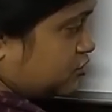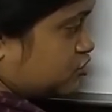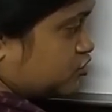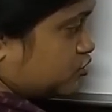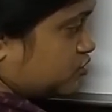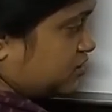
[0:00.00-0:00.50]

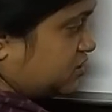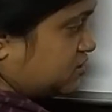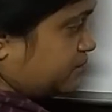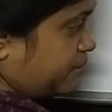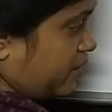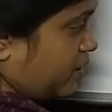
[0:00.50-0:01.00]
So this
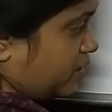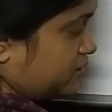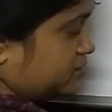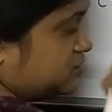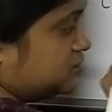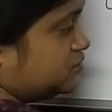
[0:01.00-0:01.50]

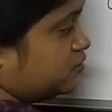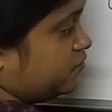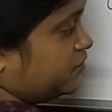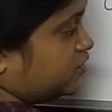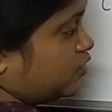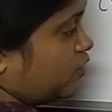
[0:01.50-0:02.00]
part
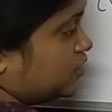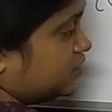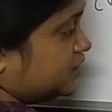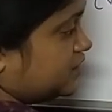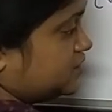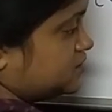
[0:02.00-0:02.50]
we call
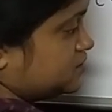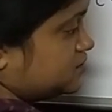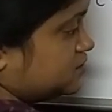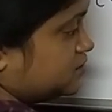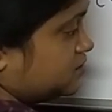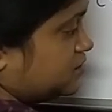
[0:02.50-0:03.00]
it as
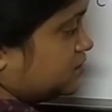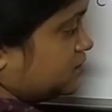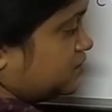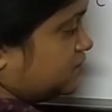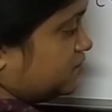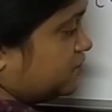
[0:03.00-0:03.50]

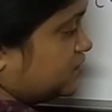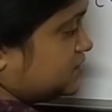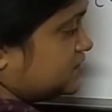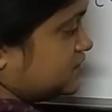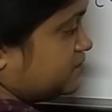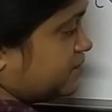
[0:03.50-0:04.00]

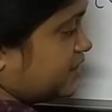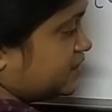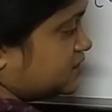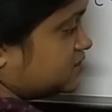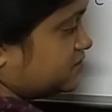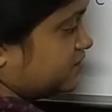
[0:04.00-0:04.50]
VC
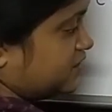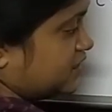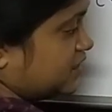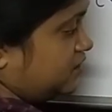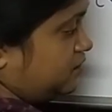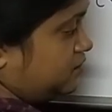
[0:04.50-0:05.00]
minus
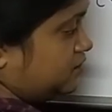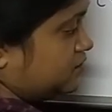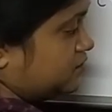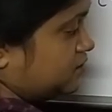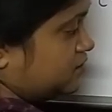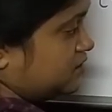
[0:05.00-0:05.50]
VL,
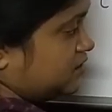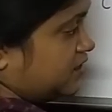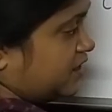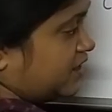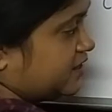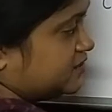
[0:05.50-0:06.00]

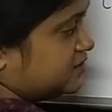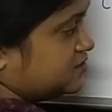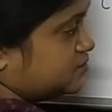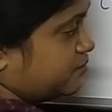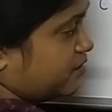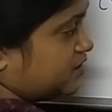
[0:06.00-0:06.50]
and
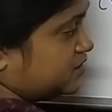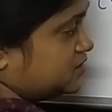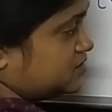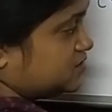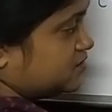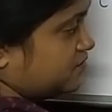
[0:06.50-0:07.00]
this part
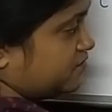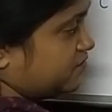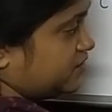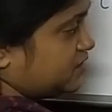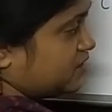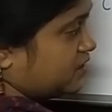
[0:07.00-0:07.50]
is
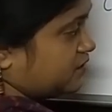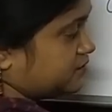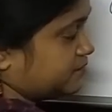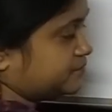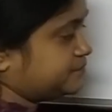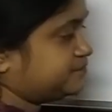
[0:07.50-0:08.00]
VR,
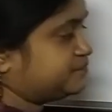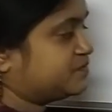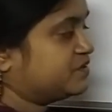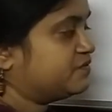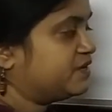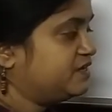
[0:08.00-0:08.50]

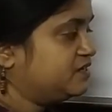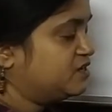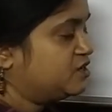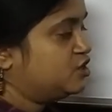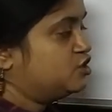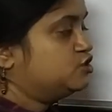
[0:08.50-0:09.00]
right?
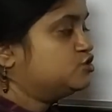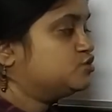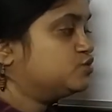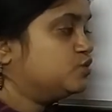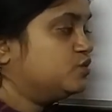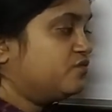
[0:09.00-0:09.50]

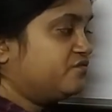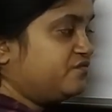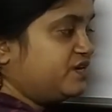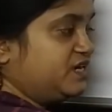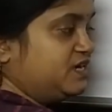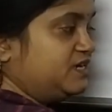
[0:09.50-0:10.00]
So V
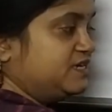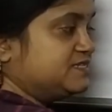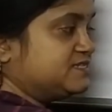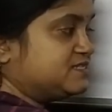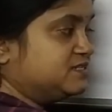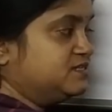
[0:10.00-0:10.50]

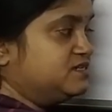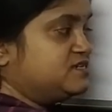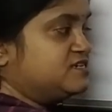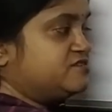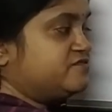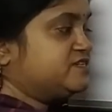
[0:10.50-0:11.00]
is the
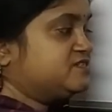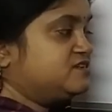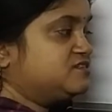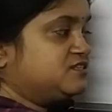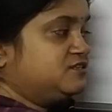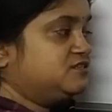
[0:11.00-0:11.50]

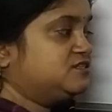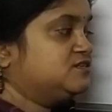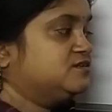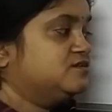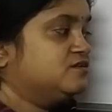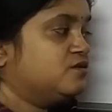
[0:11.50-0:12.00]
resultant
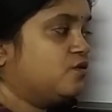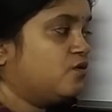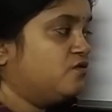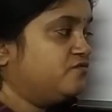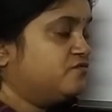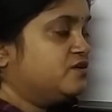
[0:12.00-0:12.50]

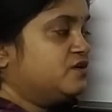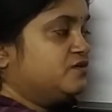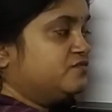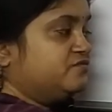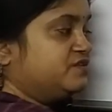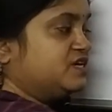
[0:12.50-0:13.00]
of
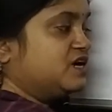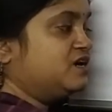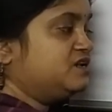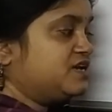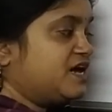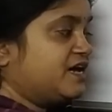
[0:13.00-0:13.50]

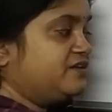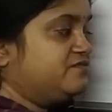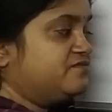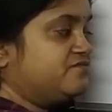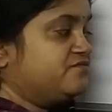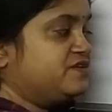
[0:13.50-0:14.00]
VR and
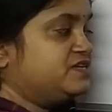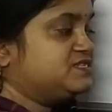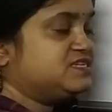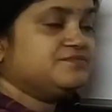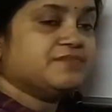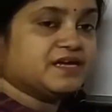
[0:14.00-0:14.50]

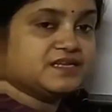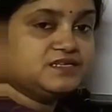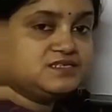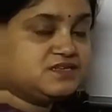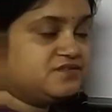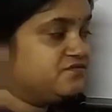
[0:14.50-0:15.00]
VC
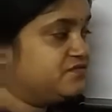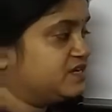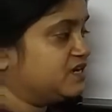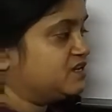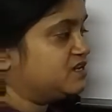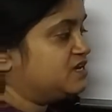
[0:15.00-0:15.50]
minus
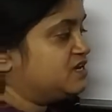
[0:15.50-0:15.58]
VL.